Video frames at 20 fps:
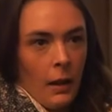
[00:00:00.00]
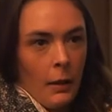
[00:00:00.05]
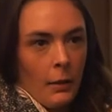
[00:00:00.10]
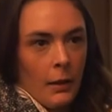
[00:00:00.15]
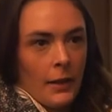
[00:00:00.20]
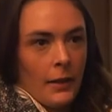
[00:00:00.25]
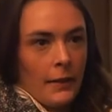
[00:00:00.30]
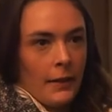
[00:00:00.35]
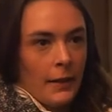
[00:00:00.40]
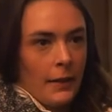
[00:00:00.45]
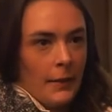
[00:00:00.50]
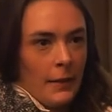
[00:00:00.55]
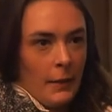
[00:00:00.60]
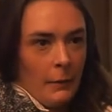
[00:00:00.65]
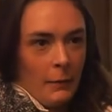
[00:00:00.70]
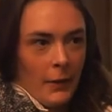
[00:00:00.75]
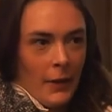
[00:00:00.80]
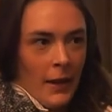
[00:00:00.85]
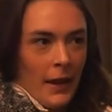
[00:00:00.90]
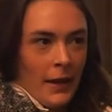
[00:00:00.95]
I mean, because it
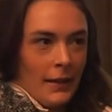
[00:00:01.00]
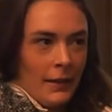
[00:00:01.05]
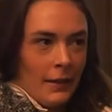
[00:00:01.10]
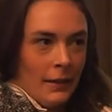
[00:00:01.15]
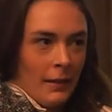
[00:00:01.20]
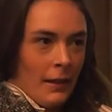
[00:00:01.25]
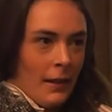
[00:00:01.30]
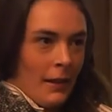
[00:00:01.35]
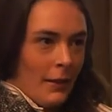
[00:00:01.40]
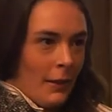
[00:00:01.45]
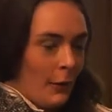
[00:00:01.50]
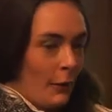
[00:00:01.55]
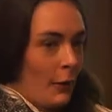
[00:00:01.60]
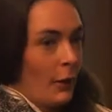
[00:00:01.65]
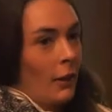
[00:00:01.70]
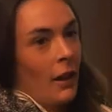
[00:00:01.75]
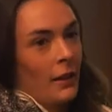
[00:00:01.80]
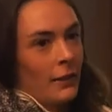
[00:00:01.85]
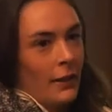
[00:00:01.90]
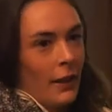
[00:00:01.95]
seems like there's
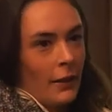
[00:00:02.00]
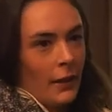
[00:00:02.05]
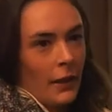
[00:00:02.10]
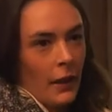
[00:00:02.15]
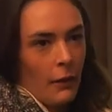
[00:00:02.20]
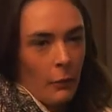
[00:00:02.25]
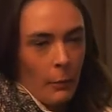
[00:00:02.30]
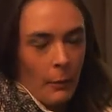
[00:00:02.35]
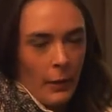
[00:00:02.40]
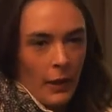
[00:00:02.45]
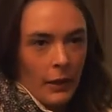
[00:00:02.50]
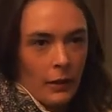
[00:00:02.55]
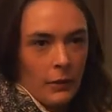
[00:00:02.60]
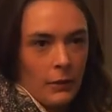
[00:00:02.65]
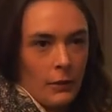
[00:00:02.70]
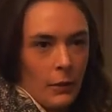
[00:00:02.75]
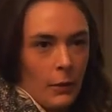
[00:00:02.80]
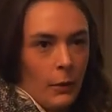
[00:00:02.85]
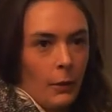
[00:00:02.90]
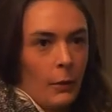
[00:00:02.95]
a lot that the government
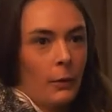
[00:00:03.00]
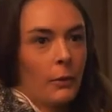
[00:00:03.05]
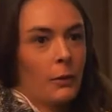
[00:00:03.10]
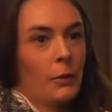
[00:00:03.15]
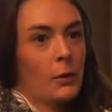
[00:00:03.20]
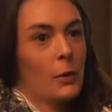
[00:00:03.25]
could do.